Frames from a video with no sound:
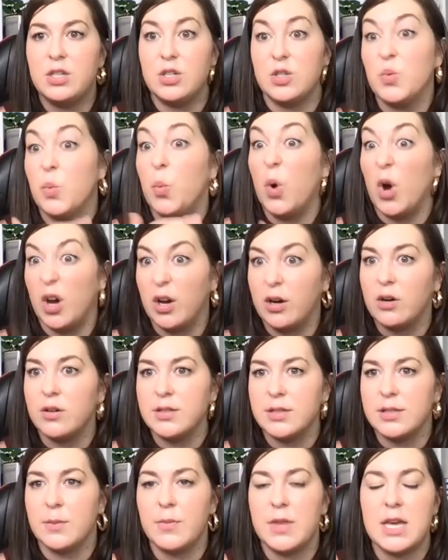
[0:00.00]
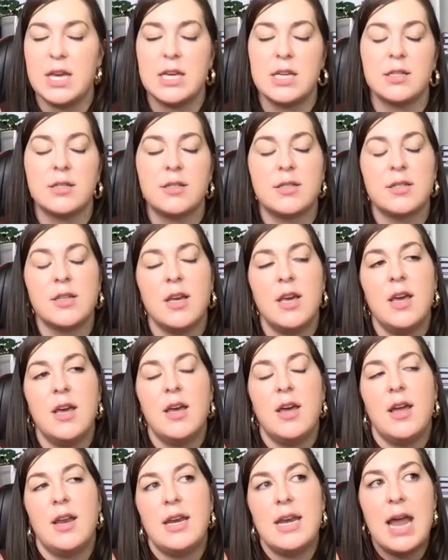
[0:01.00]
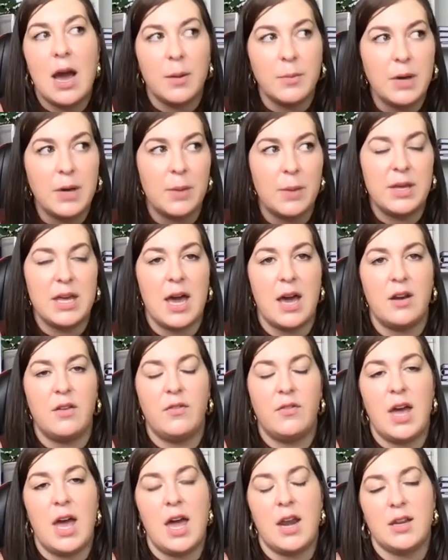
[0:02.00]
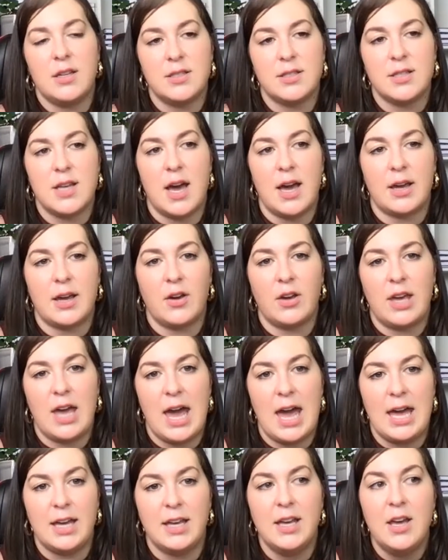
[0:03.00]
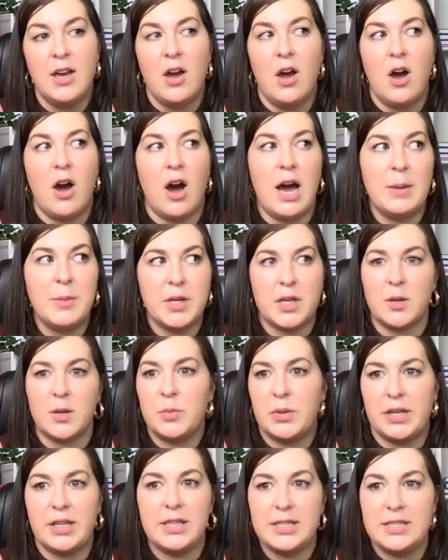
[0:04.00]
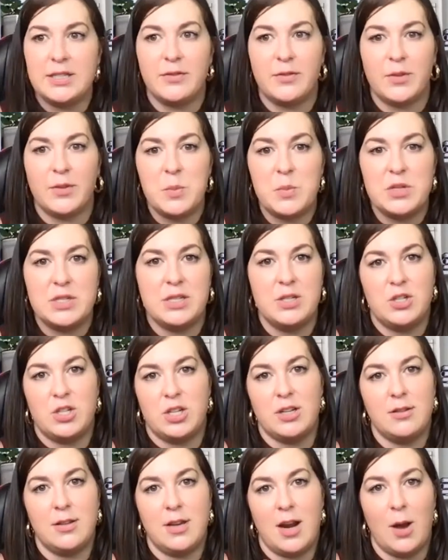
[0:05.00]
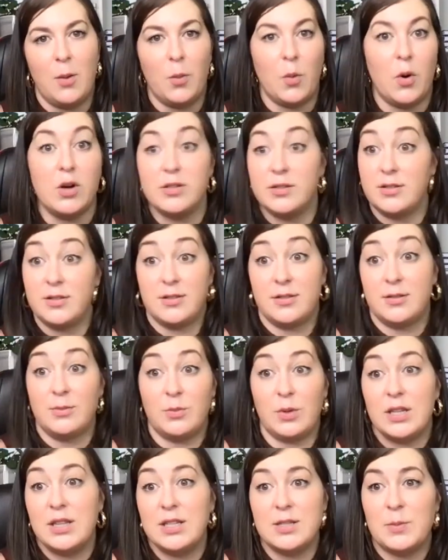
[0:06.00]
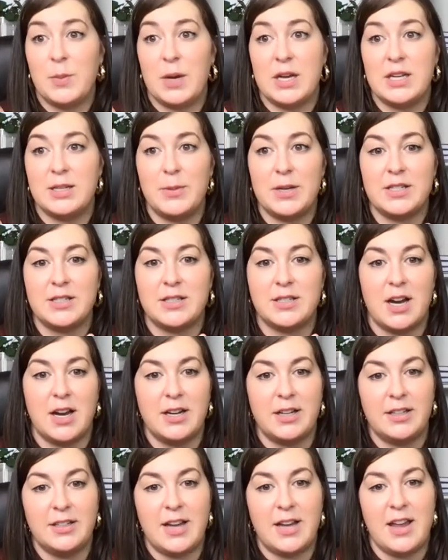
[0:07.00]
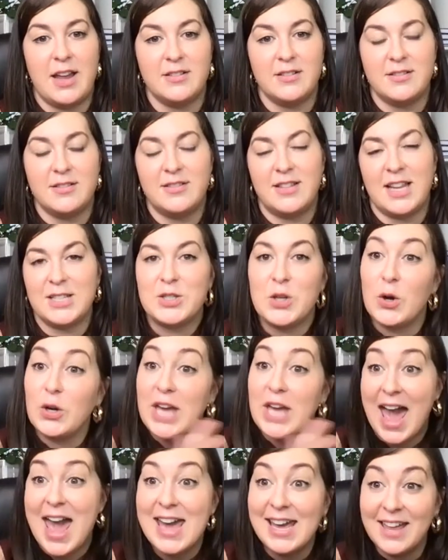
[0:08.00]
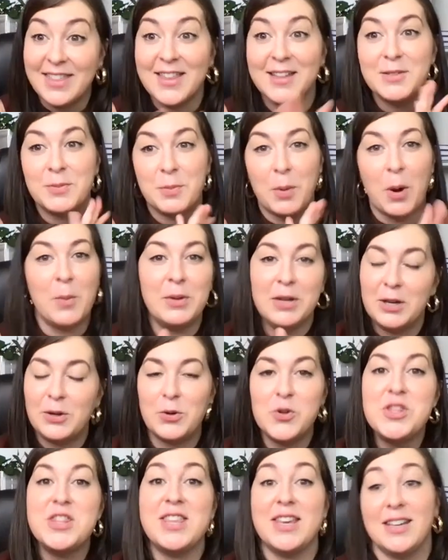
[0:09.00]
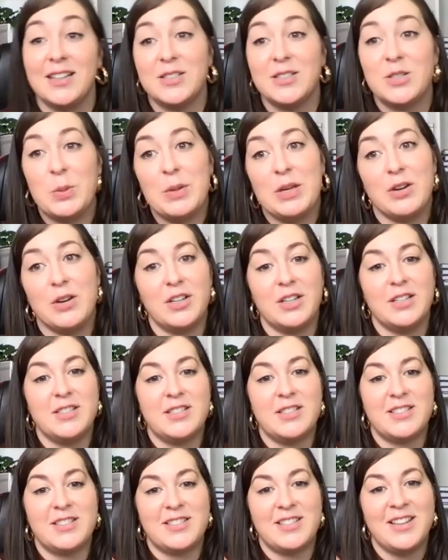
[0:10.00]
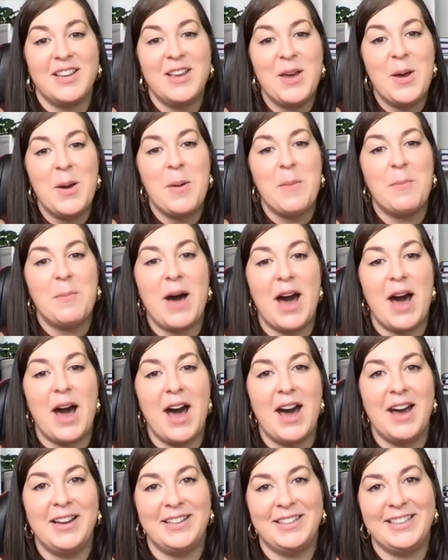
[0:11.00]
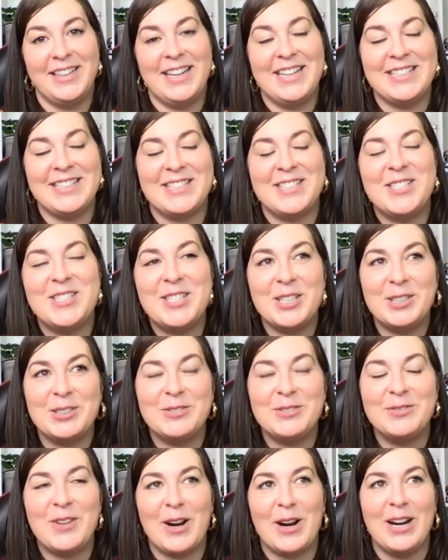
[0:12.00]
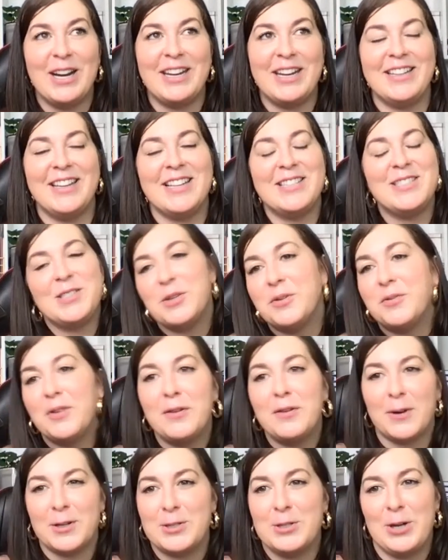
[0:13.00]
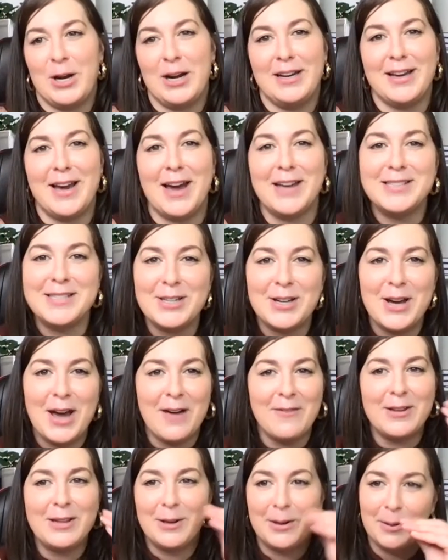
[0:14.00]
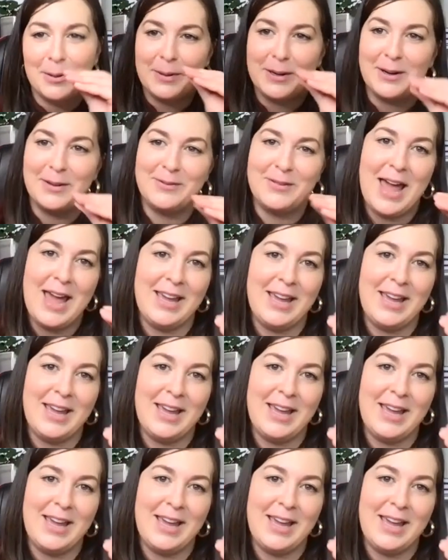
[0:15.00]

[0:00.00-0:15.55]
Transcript: just work on some things, now I'm coming out of it and it's okay, I'm a completely different musician than I was when this pandemic started. And that's okay. And that's probably a good thing, to be honest, but it's still very frustrating. I still have a little bit of